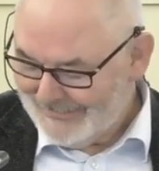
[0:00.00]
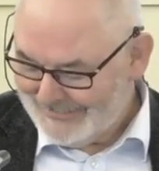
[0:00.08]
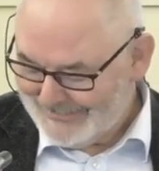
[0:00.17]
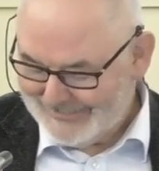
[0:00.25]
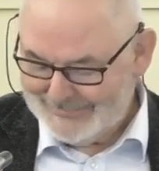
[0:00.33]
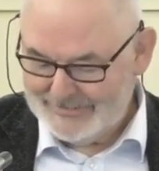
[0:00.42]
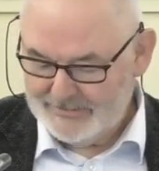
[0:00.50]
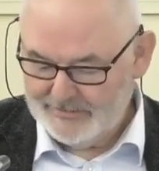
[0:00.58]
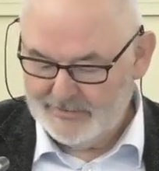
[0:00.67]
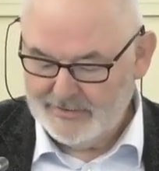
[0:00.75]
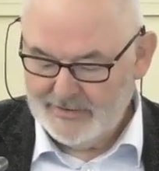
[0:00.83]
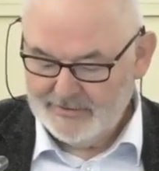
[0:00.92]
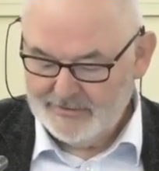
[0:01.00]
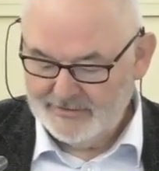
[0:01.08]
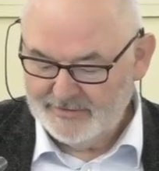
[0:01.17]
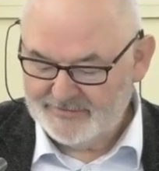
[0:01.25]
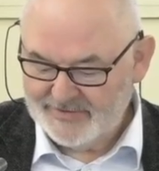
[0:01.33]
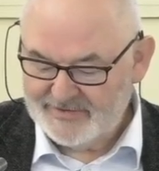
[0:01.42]
the
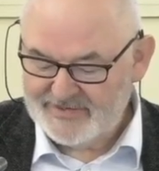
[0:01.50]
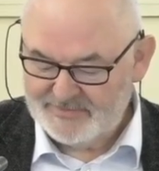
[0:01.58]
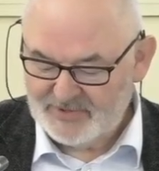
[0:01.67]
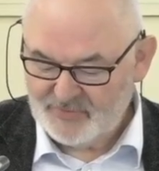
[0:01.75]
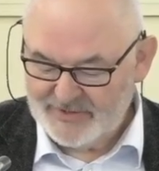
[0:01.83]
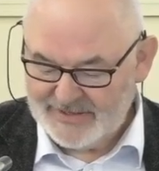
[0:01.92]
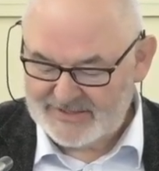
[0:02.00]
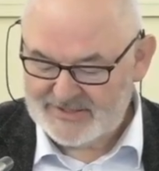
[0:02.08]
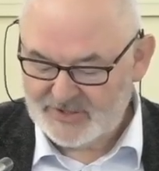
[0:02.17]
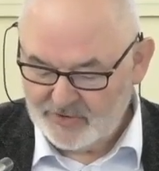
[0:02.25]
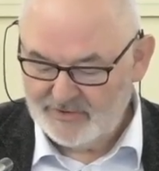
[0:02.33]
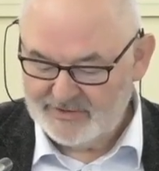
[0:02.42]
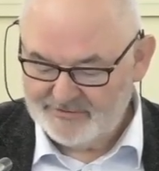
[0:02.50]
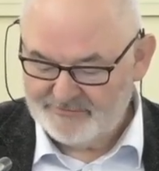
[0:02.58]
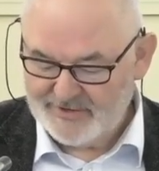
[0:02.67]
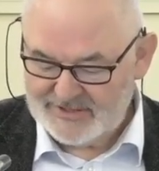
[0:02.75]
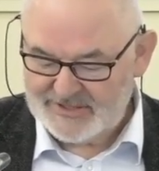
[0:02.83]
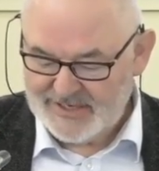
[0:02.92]
distinction between external
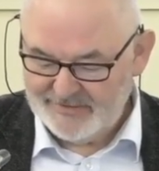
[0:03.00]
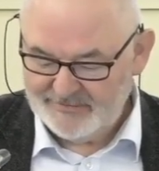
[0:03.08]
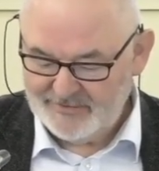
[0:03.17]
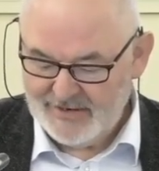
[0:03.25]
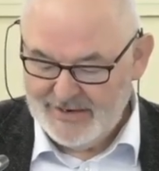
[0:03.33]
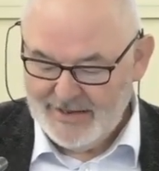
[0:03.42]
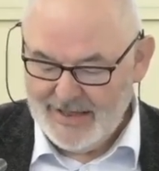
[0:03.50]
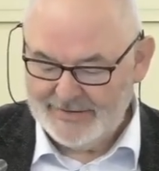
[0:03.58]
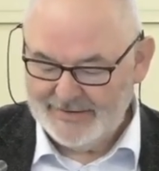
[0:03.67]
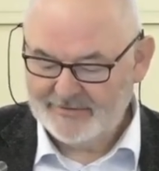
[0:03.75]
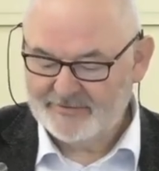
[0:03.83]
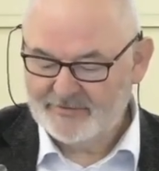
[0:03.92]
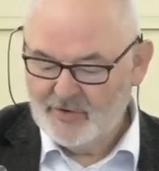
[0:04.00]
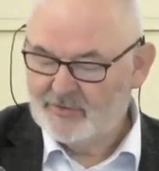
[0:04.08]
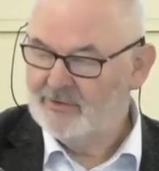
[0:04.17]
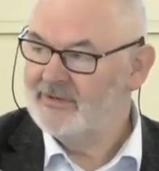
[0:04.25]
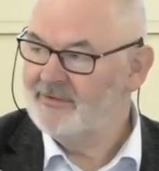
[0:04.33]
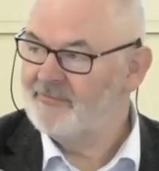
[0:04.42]
differentiation and
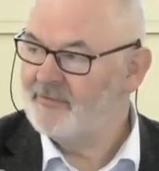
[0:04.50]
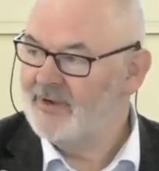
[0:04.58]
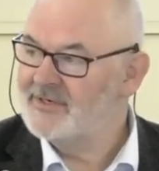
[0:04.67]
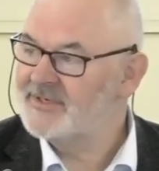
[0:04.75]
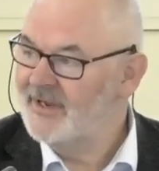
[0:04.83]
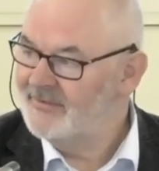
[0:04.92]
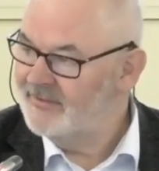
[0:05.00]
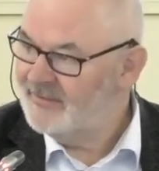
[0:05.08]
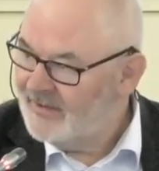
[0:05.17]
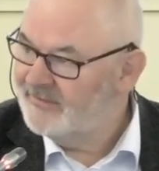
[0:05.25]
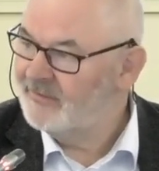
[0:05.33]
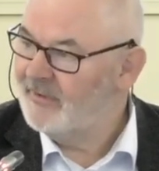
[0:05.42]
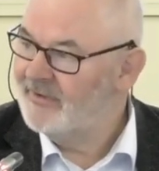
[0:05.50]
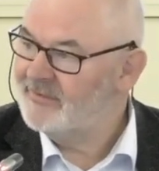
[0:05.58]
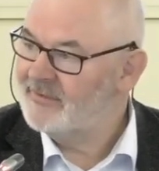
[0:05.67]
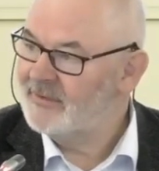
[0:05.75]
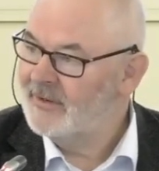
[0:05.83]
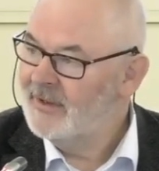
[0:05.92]
external differentiated
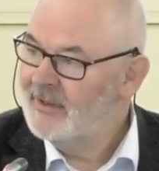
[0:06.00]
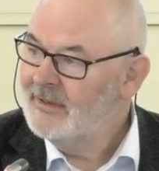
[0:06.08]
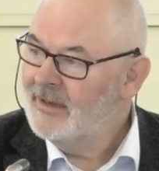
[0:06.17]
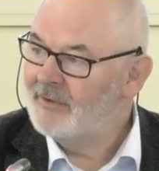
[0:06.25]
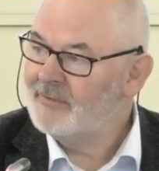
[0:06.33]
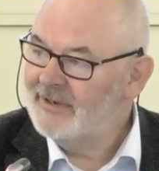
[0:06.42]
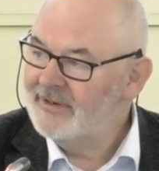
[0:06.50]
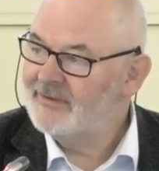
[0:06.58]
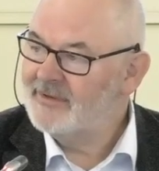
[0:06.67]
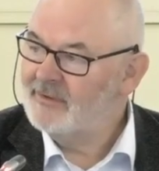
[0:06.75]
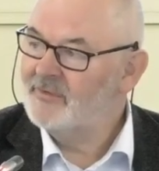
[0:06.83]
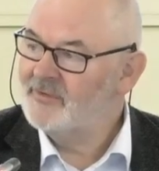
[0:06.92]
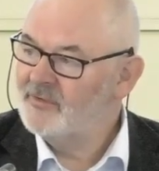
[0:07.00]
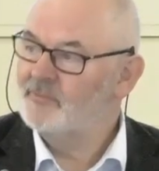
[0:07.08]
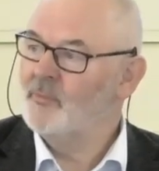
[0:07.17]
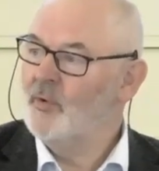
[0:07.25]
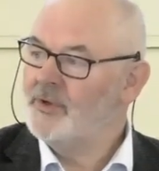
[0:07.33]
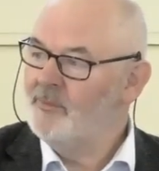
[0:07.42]
integration. I really think we should
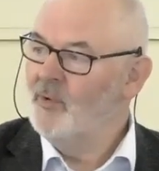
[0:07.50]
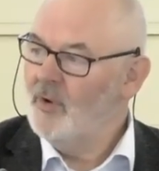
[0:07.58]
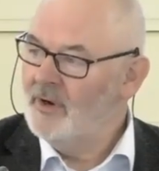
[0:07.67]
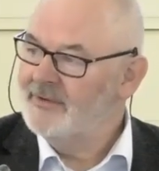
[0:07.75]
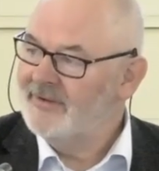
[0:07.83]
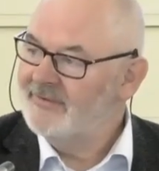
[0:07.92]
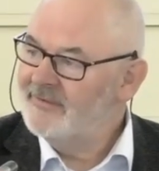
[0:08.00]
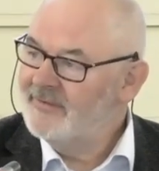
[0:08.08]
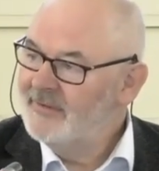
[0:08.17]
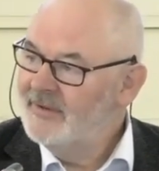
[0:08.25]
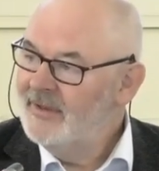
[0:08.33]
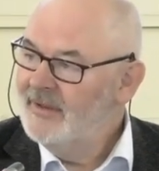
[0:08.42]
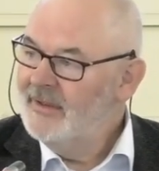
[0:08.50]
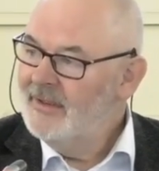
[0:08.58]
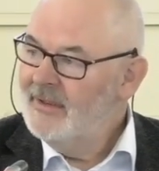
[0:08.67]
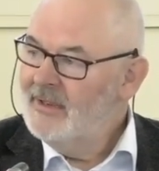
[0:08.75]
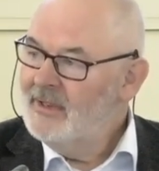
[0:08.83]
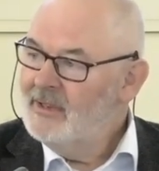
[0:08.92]
work more on this,
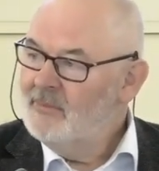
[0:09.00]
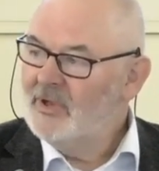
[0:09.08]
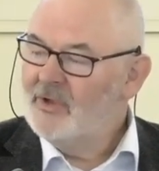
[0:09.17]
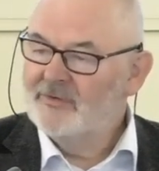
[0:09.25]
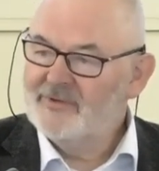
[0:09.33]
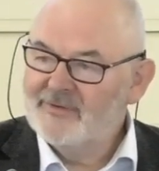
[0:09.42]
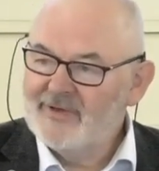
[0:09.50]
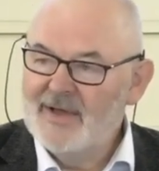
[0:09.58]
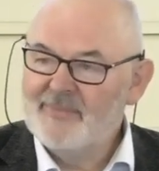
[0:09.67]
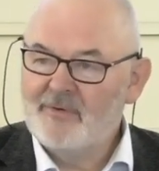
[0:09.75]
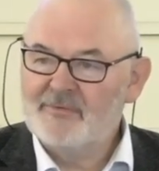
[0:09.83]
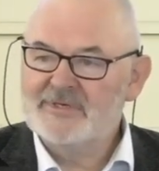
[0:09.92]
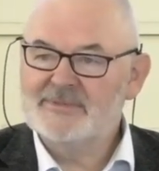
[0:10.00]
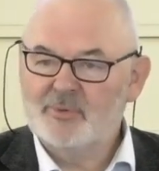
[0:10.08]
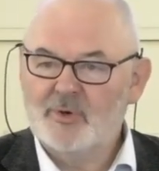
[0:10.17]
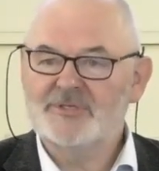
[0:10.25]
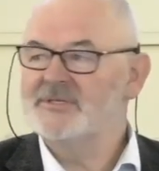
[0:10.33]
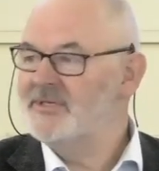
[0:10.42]
because the type of
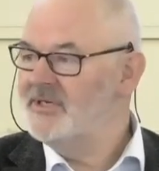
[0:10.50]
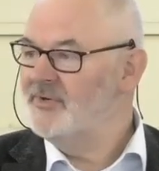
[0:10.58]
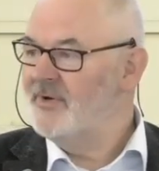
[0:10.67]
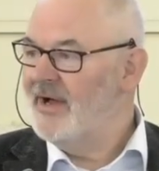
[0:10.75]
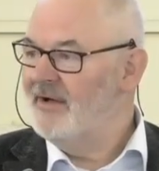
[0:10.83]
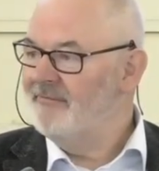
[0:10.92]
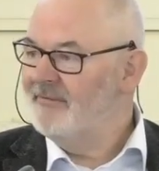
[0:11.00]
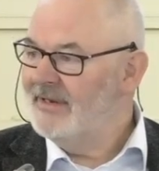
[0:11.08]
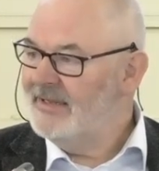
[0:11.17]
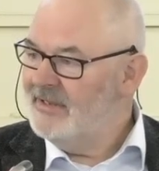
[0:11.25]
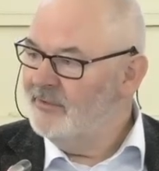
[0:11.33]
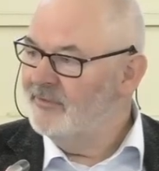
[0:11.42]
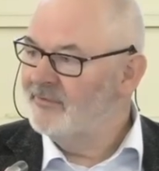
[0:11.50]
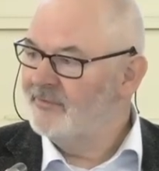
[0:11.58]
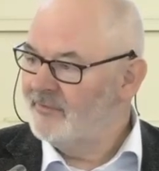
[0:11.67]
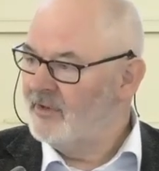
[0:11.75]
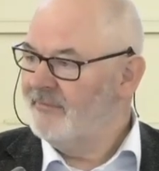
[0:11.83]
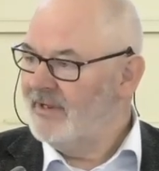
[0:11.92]
reciprocity you have and the EU's
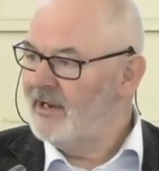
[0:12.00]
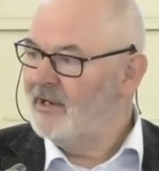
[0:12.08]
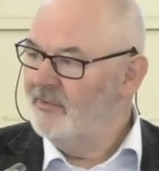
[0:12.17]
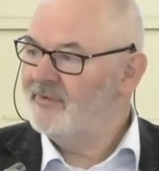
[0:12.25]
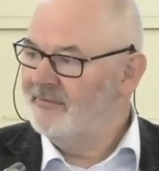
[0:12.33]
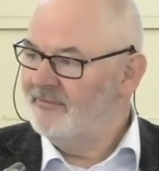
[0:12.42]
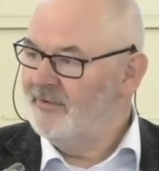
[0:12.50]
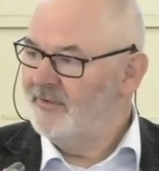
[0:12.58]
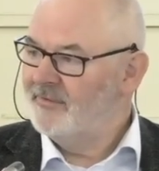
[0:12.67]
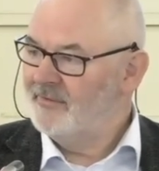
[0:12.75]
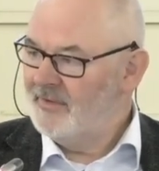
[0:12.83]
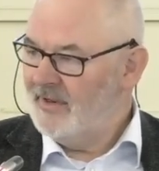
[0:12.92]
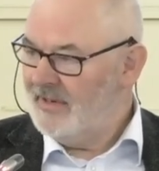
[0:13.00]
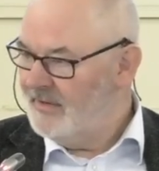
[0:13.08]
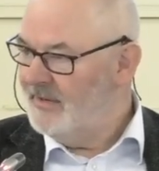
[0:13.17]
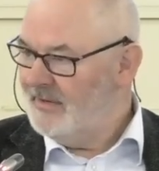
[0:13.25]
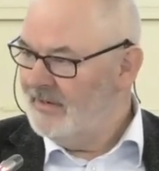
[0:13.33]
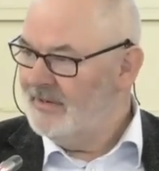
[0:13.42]
sort of inclusiveness
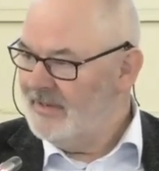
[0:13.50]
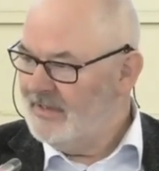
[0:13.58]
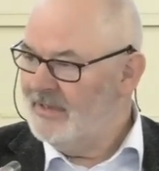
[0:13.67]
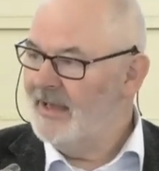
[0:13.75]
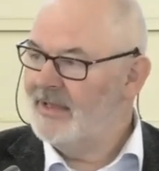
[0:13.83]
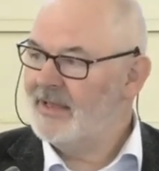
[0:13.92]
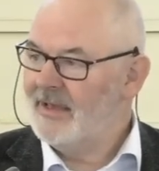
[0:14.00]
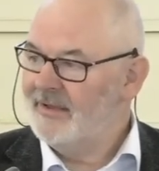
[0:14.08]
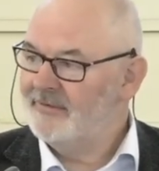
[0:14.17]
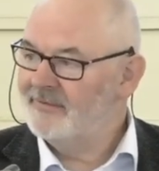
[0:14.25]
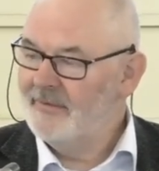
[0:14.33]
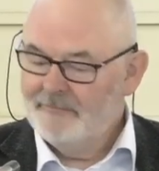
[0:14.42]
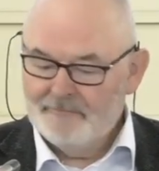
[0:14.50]
in the EEA case